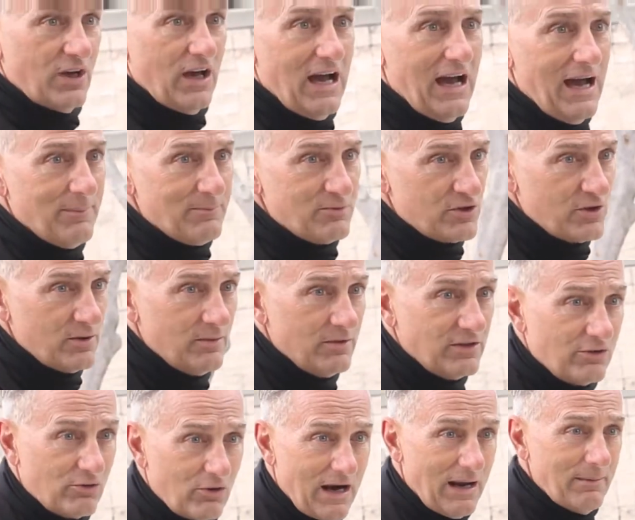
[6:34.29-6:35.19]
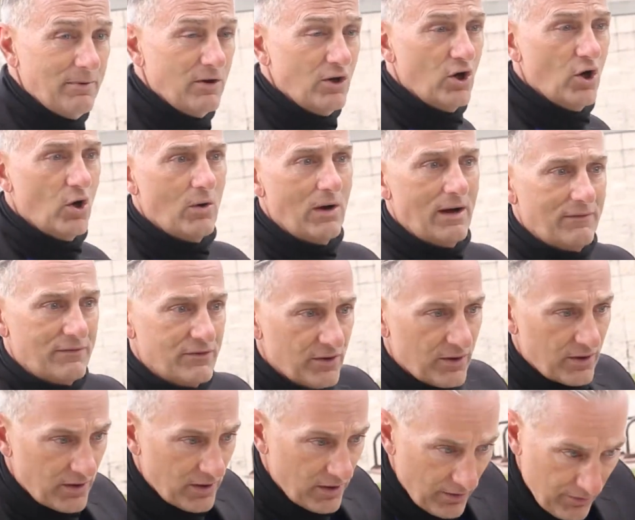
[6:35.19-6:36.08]
option, grab and go
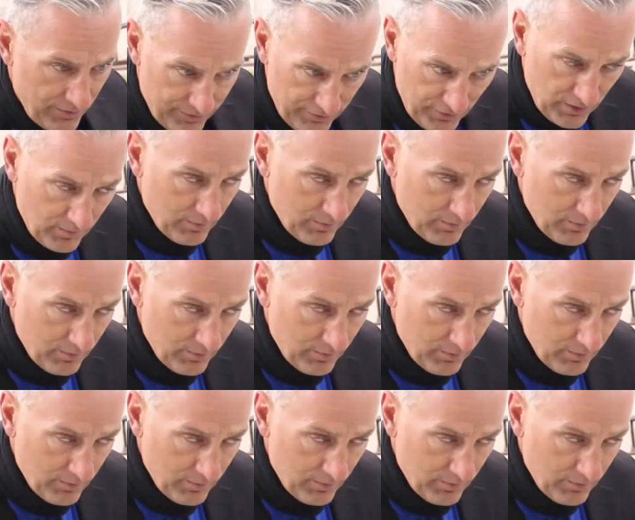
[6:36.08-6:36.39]
after third